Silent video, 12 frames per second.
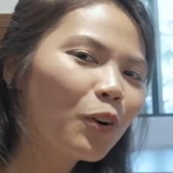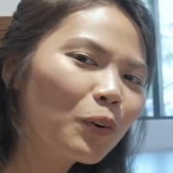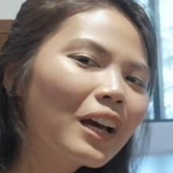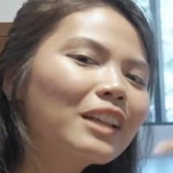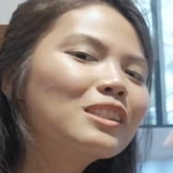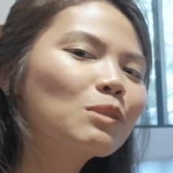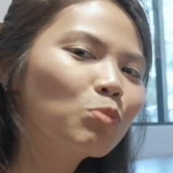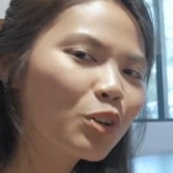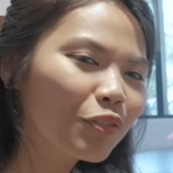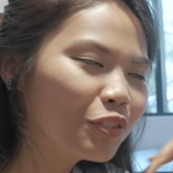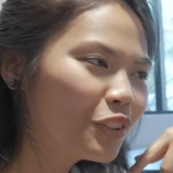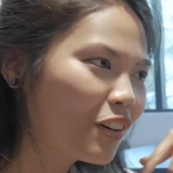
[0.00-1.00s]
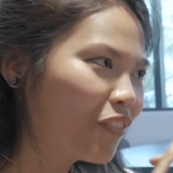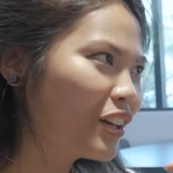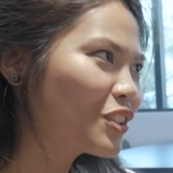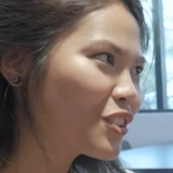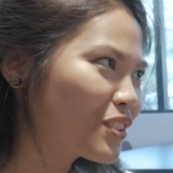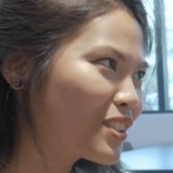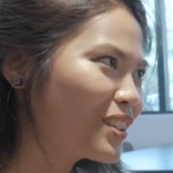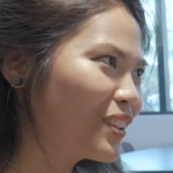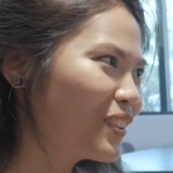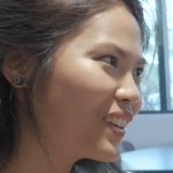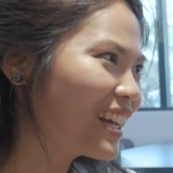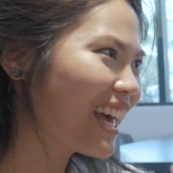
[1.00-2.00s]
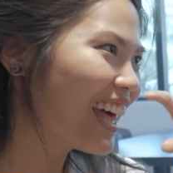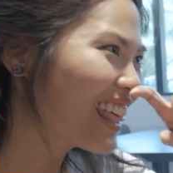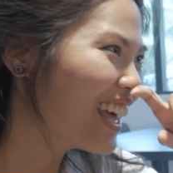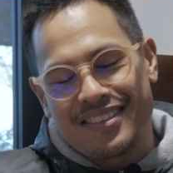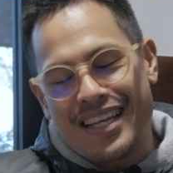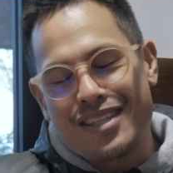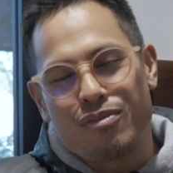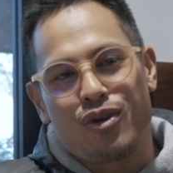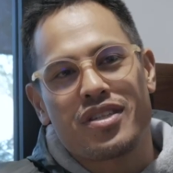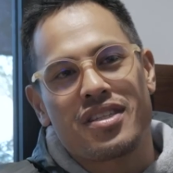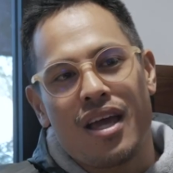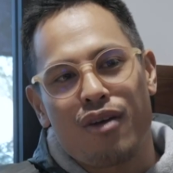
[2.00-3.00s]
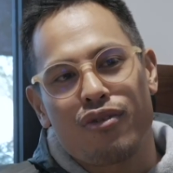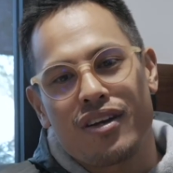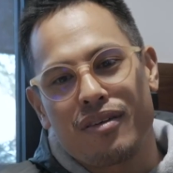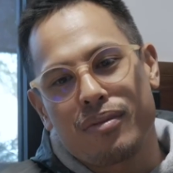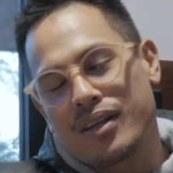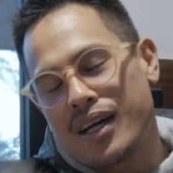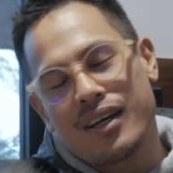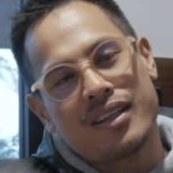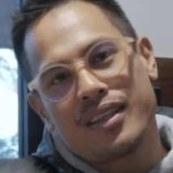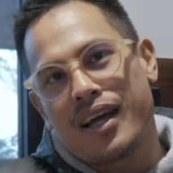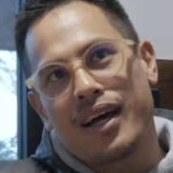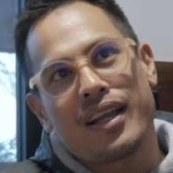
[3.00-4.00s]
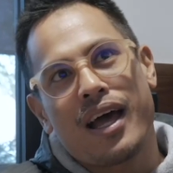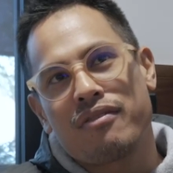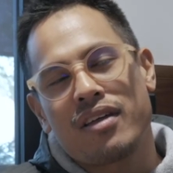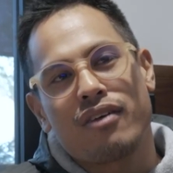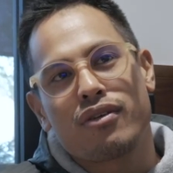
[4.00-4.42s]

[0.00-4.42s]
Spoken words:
we got some more food adventures to do together. That's more savory, but I'd have that